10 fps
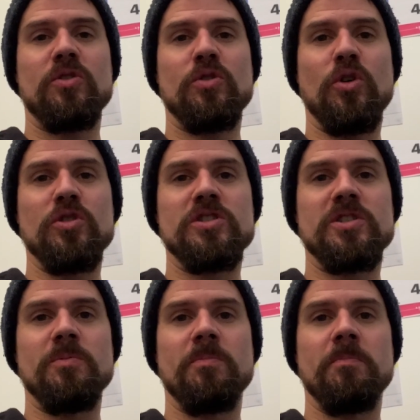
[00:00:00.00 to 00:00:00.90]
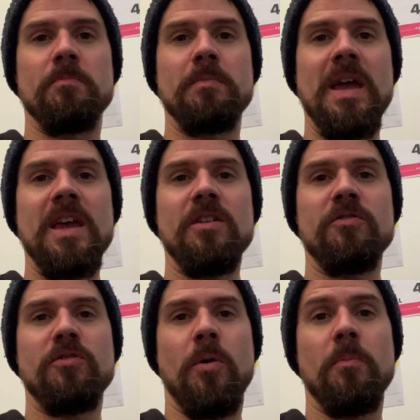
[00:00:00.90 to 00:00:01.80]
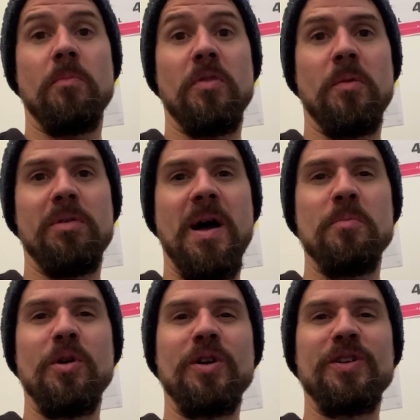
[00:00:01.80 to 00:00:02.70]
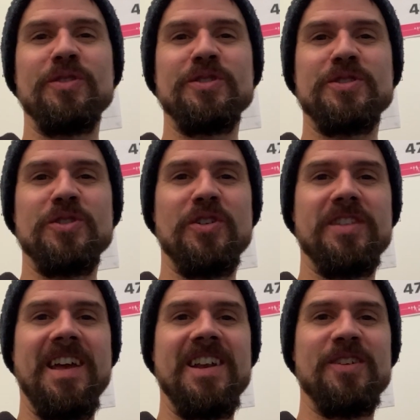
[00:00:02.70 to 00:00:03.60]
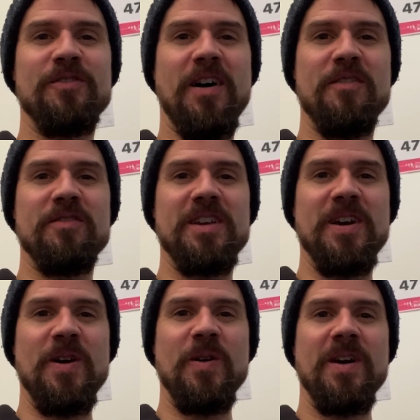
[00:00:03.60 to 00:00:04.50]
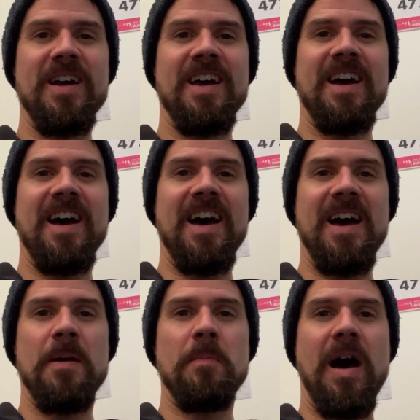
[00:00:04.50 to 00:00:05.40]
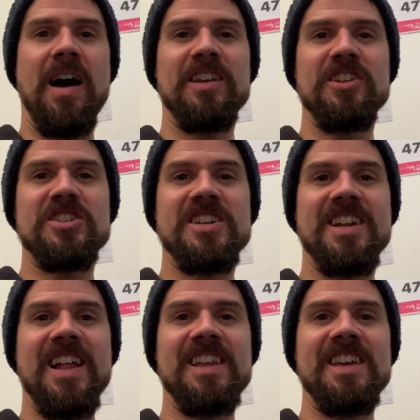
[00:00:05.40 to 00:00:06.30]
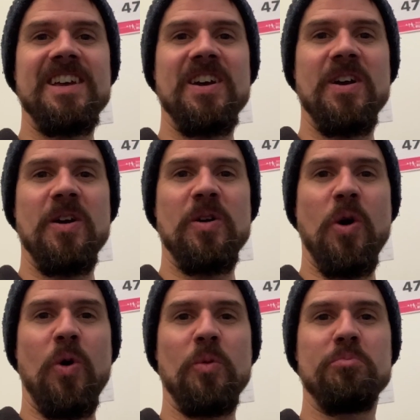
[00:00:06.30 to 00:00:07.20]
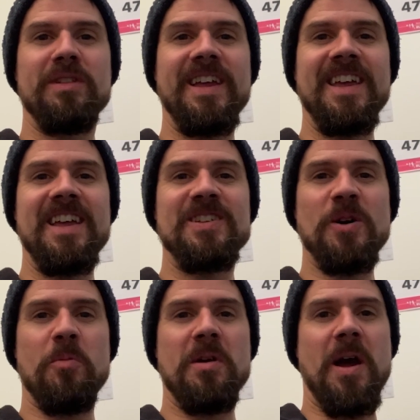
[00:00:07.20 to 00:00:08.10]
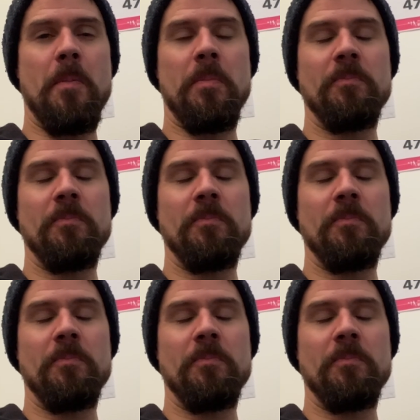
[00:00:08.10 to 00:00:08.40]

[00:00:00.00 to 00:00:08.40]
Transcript: custom made from the black bung you just saw at the end of that video, and a Chinelli gold blingy top cap.